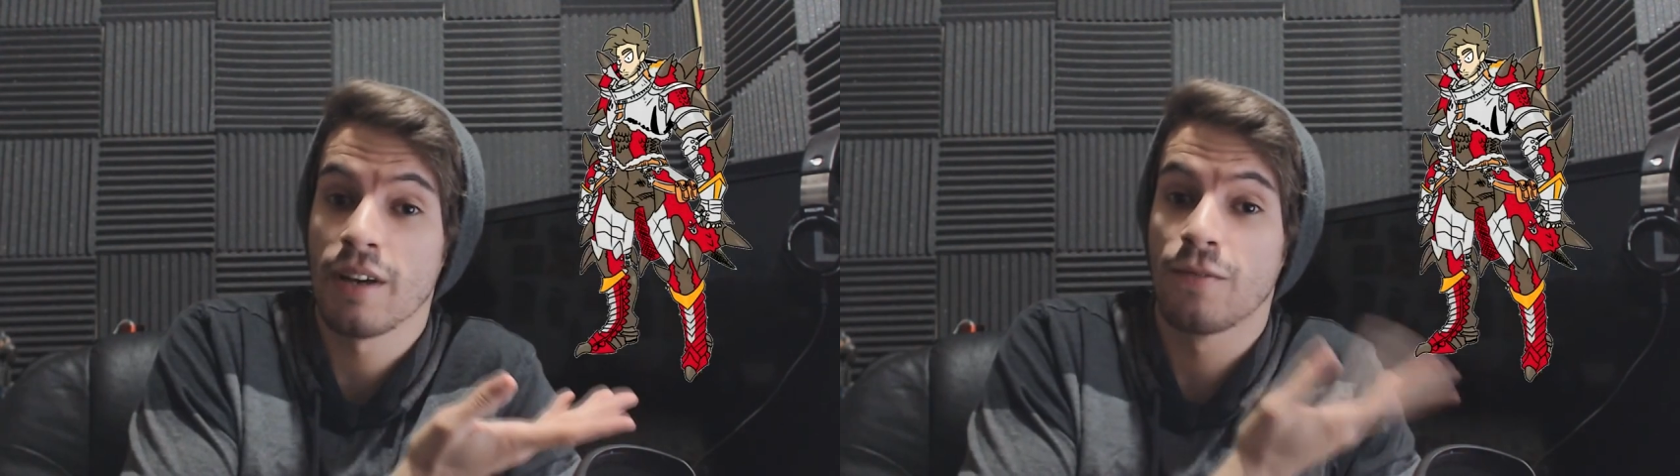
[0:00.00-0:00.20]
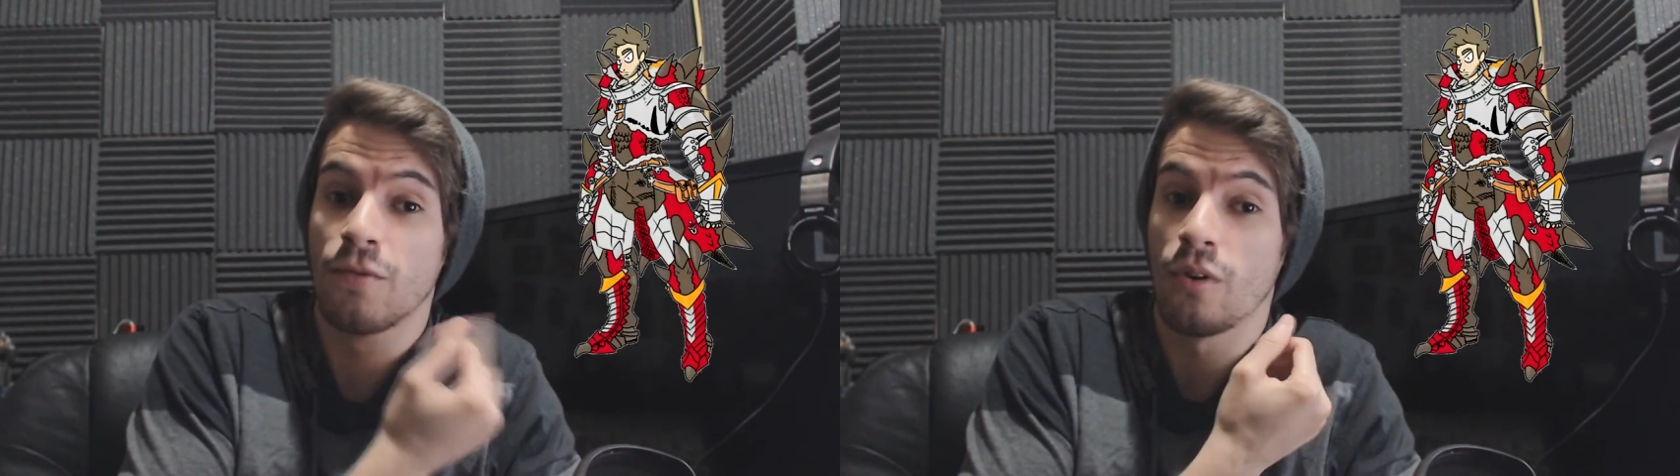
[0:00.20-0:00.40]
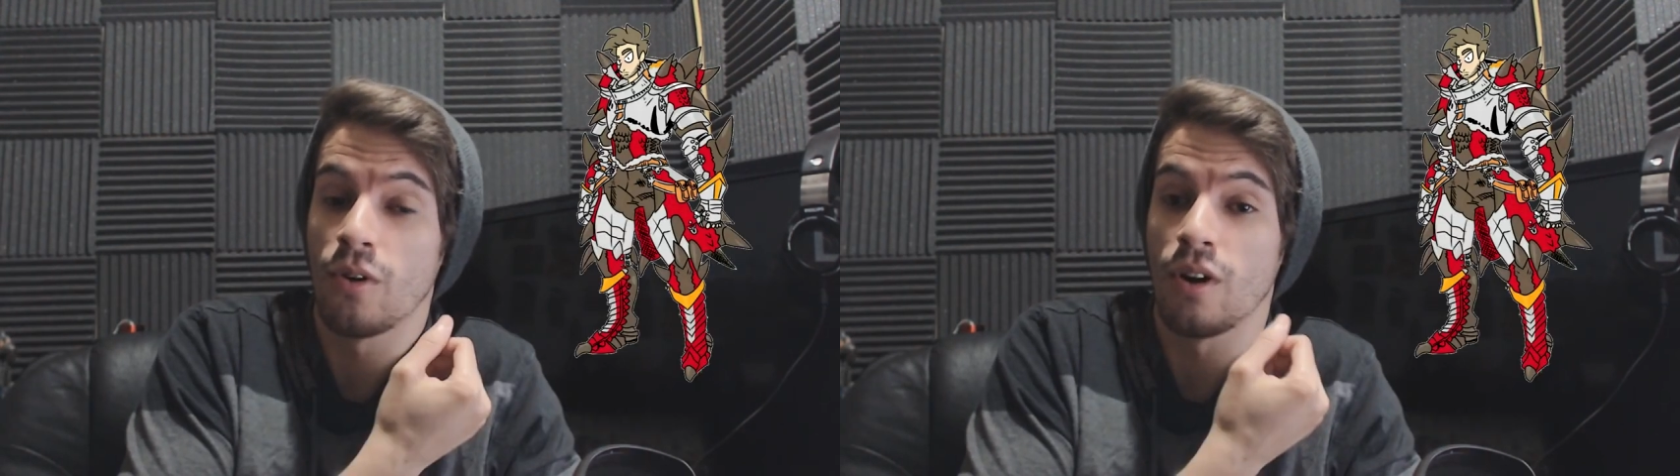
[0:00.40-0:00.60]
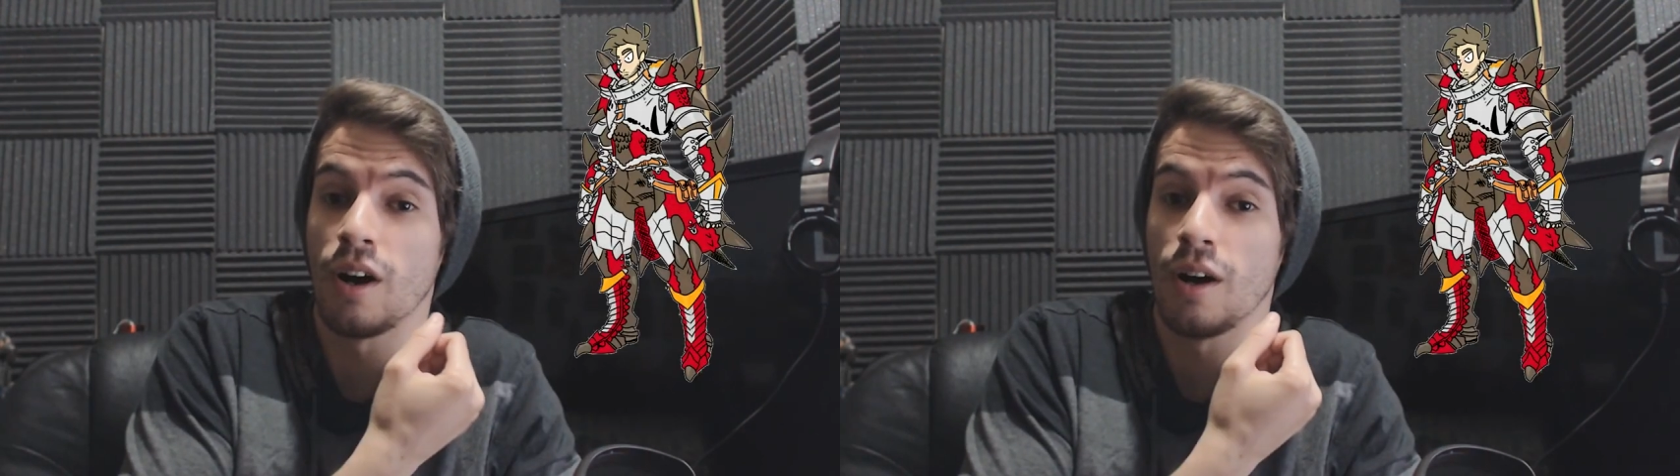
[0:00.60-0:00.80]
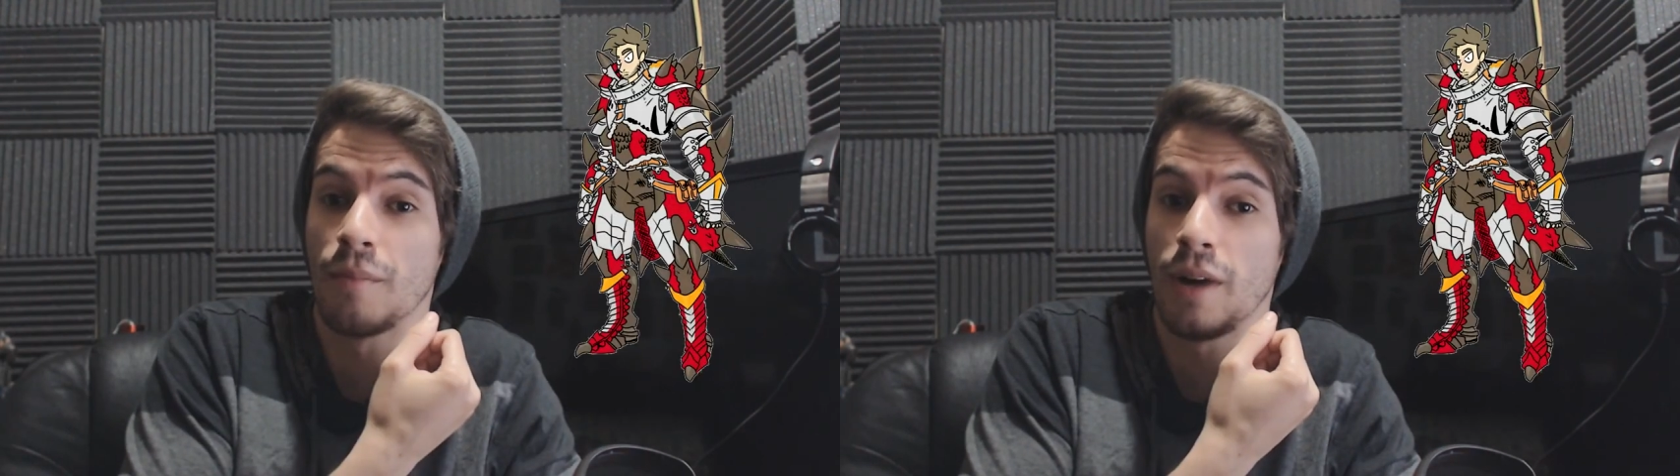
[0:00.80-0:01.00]
for
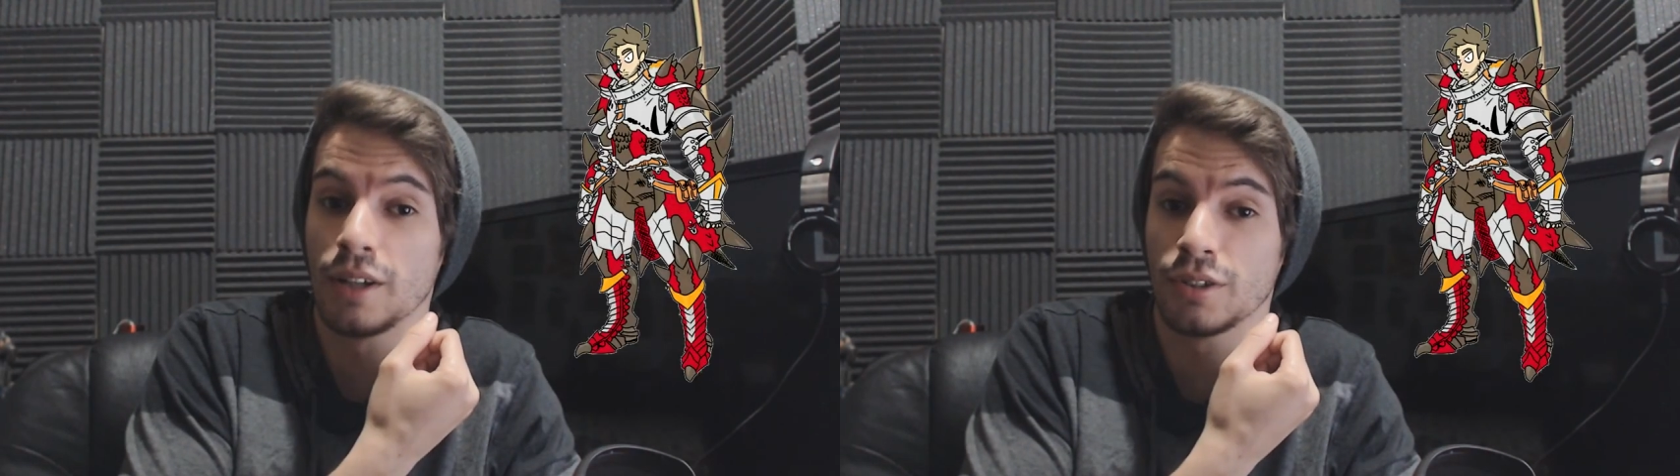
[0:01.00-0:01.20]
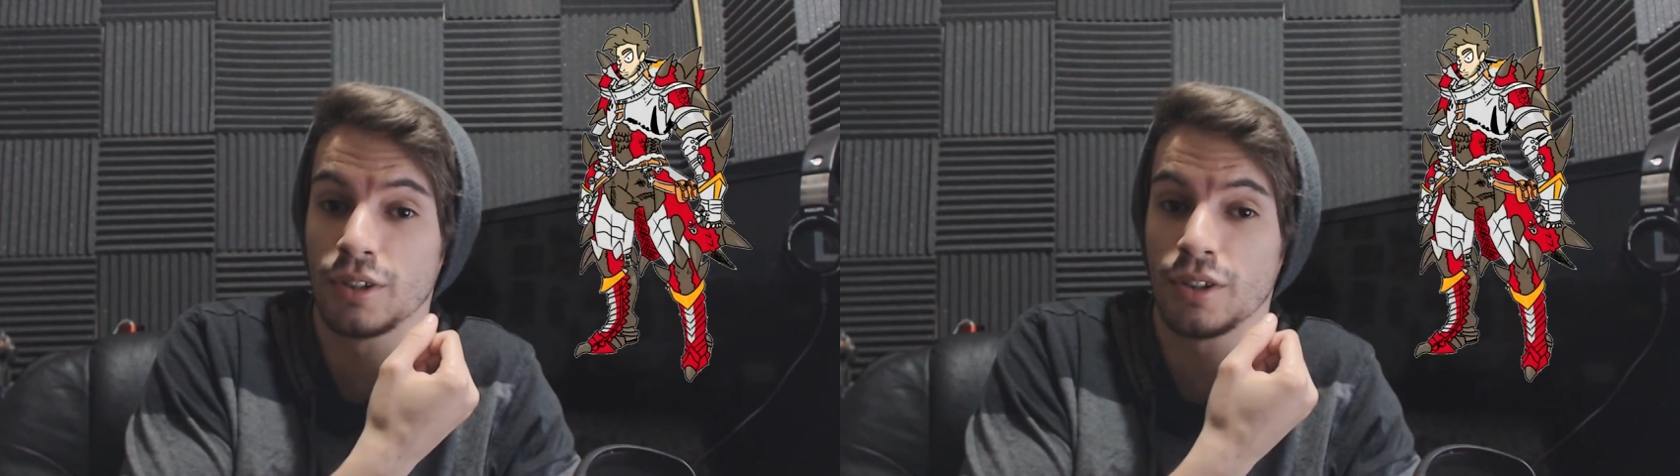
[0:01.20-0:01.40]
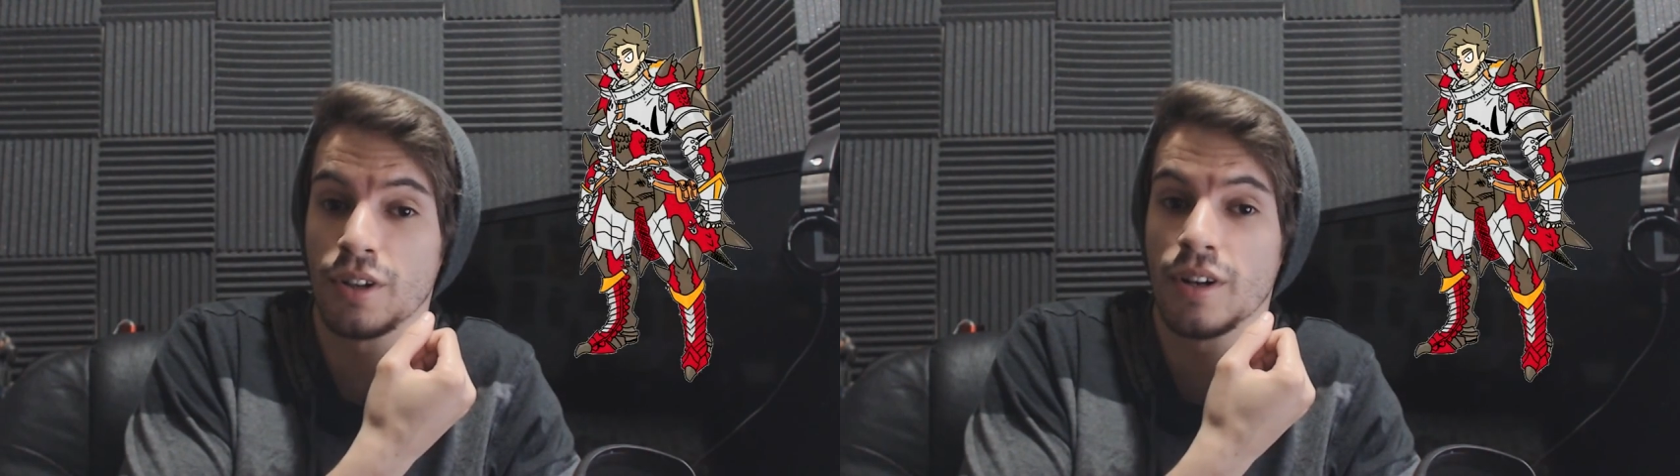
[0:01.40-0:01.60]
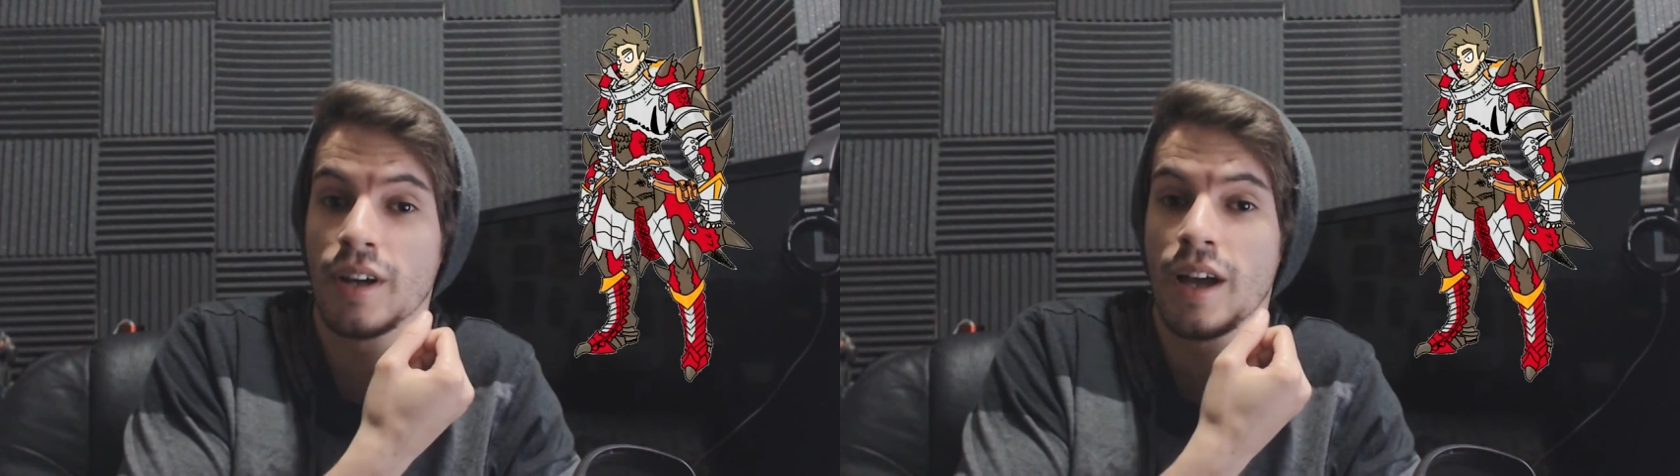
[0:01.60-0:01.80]
uh, Monster Hunter.